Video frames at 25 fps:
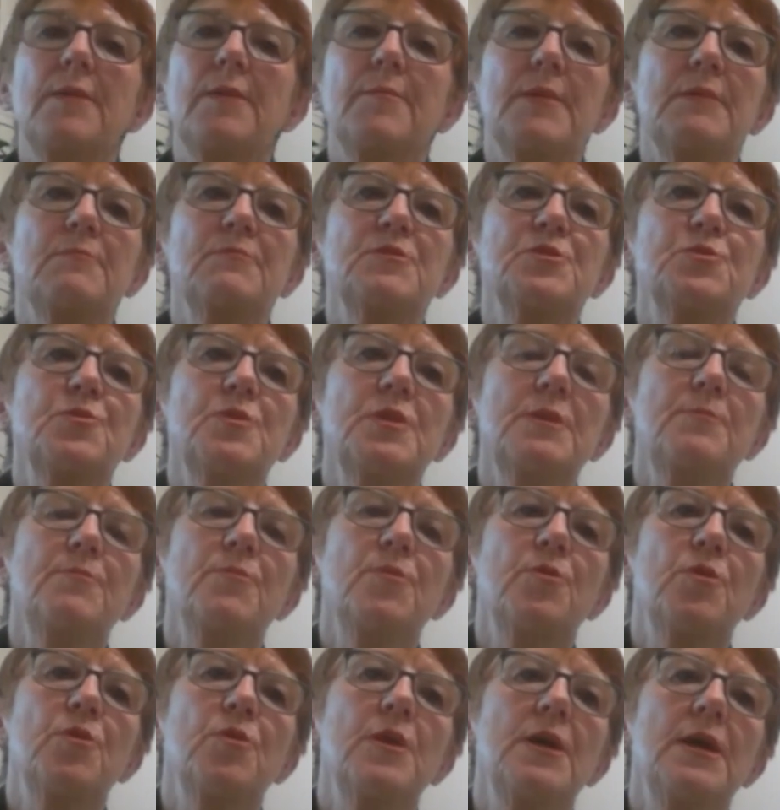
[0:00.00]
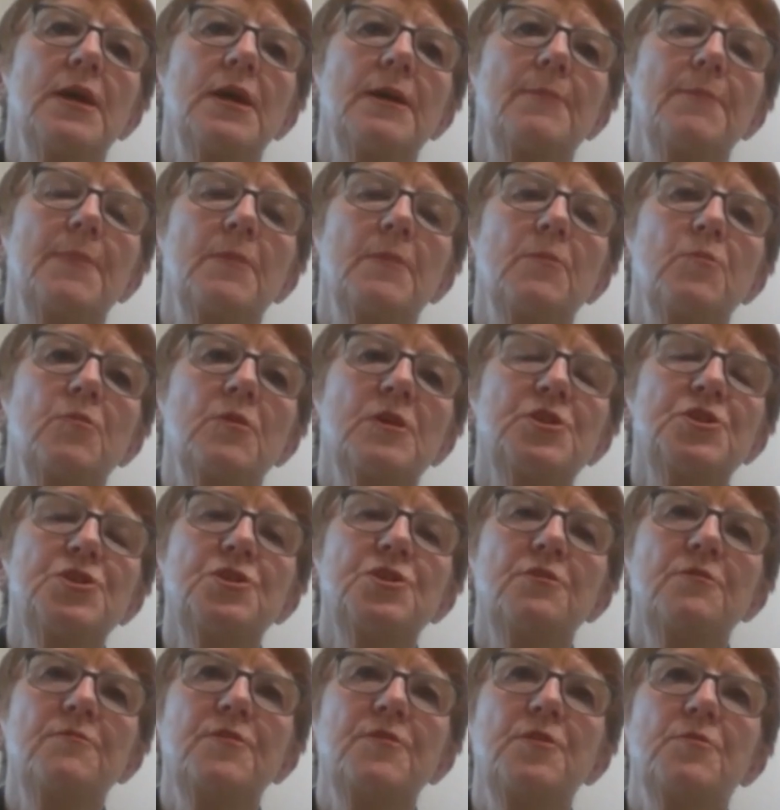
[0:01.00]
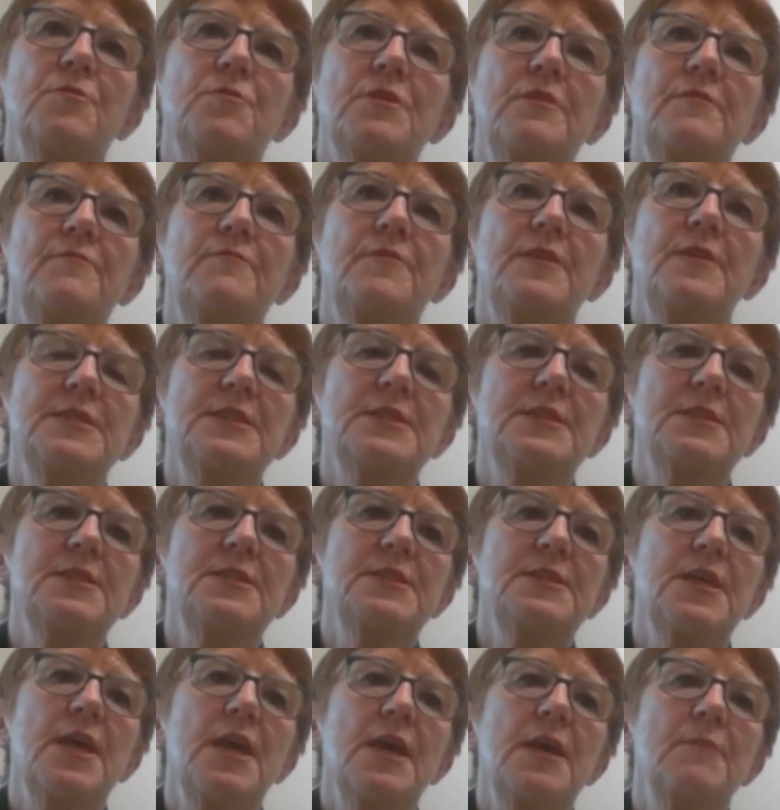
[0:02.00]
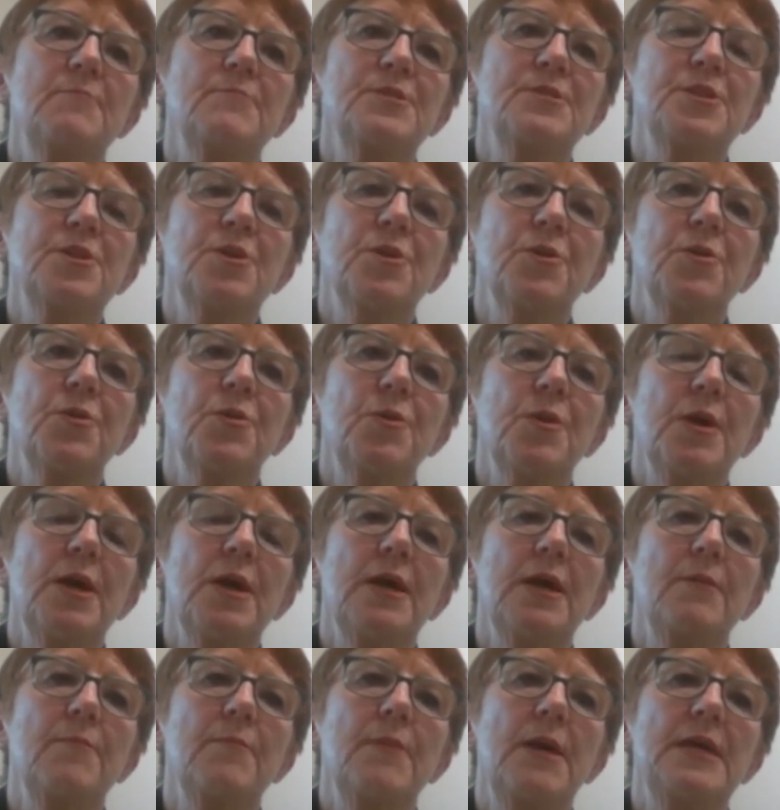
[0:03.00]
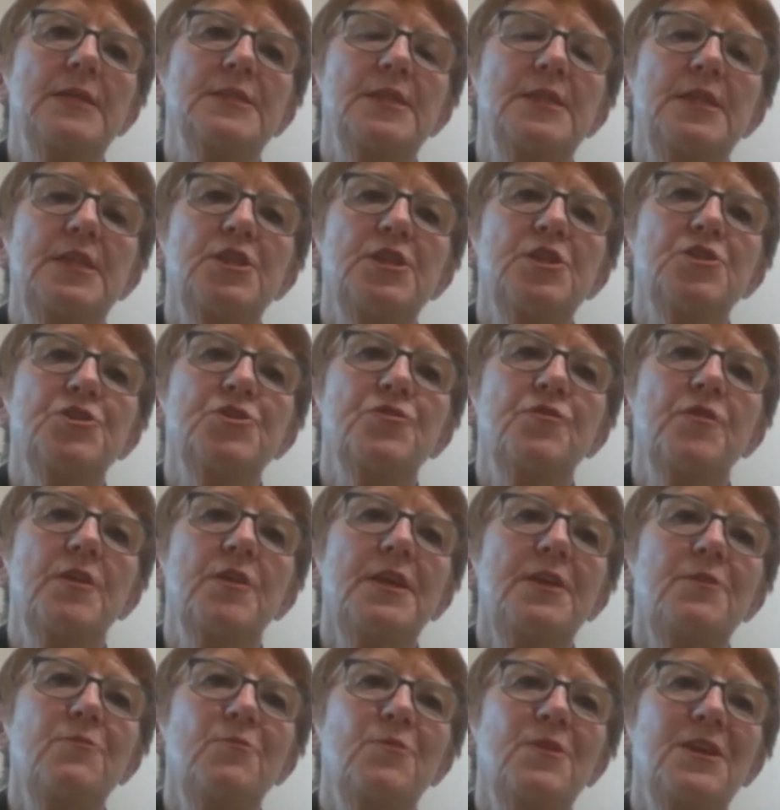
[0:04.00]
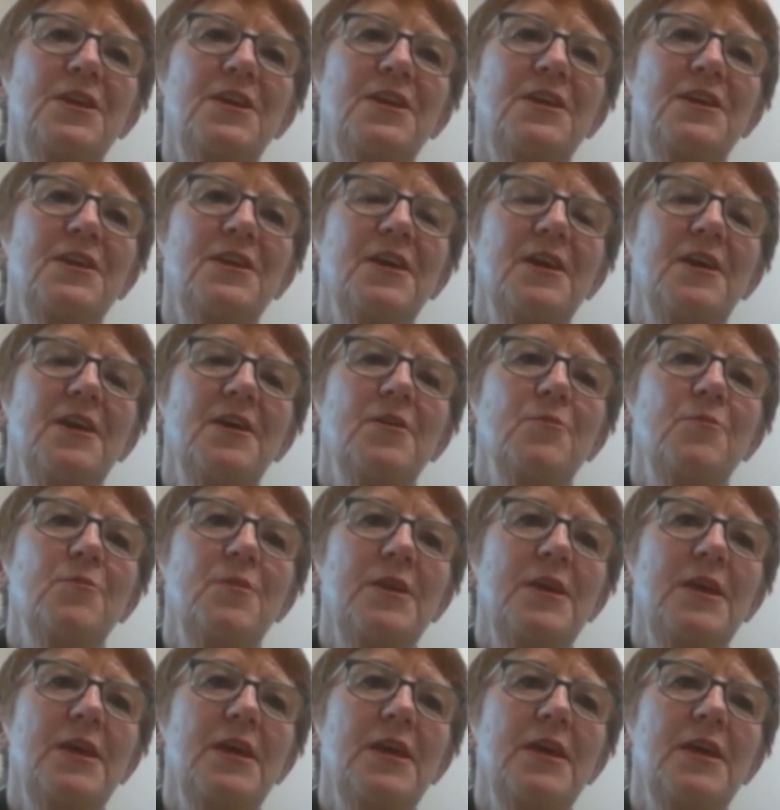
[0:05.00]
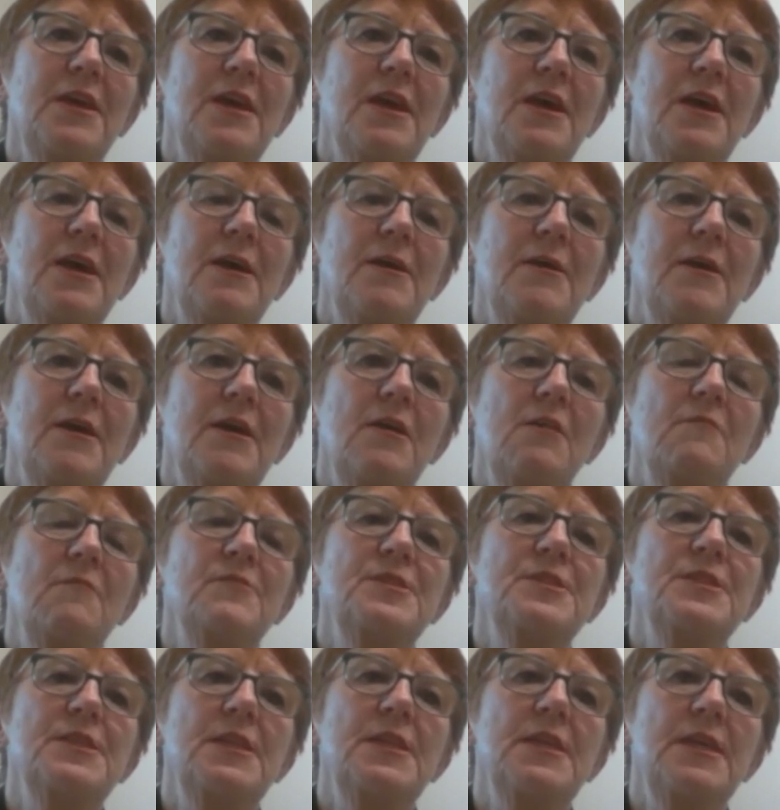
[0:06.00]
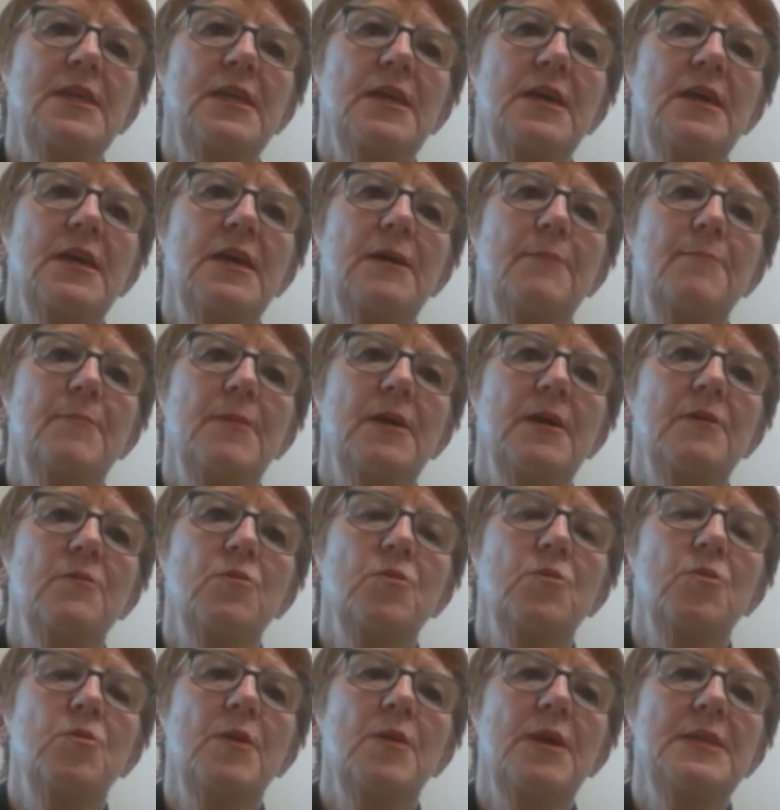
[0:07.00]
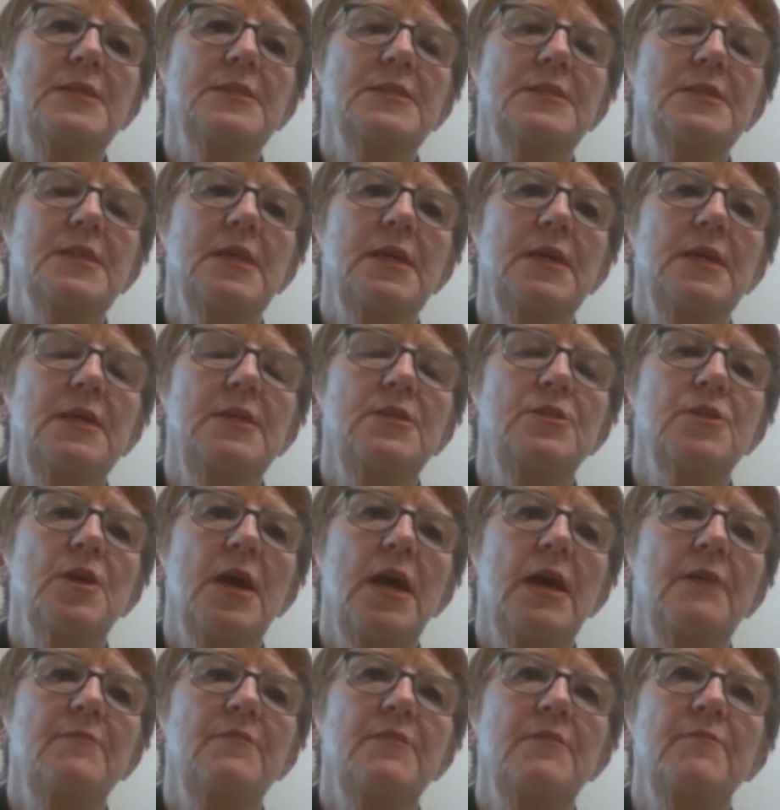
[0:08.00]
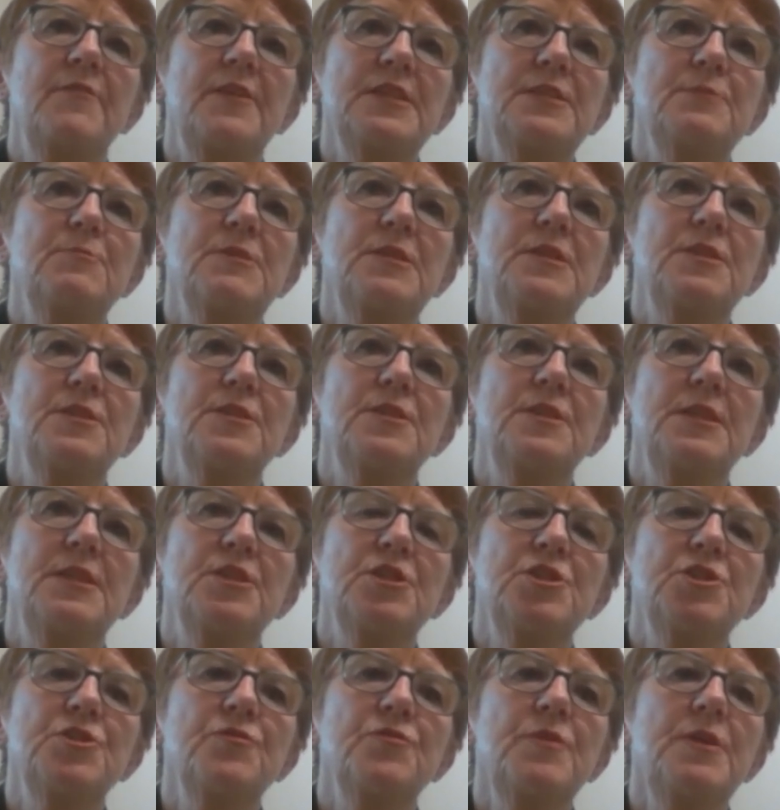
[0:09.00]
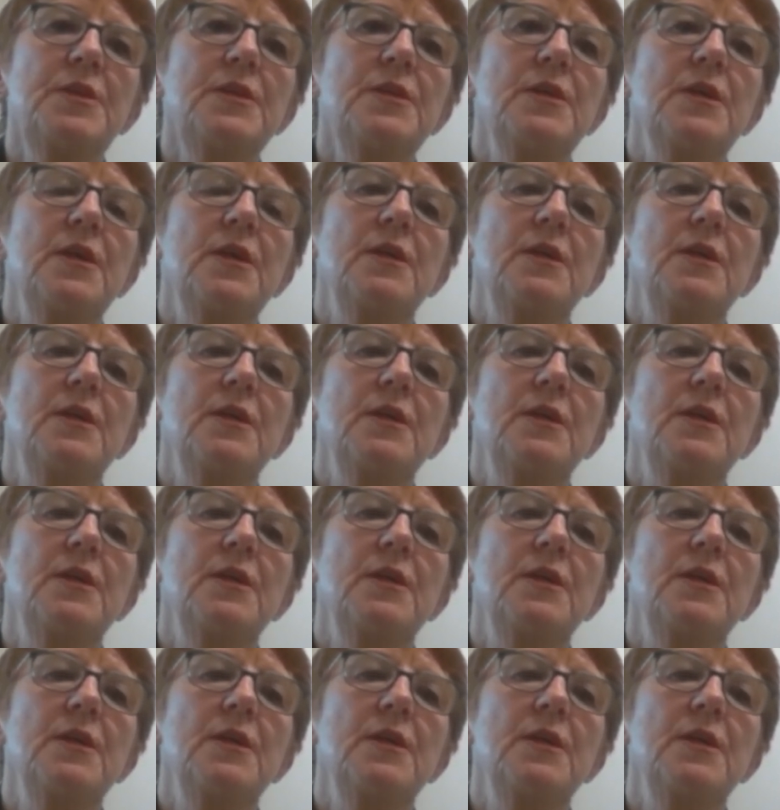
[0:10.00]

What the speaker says: It was really more, what's your view on investors, Sam? So as an industry, we obviously are always keen to have investment into the industry.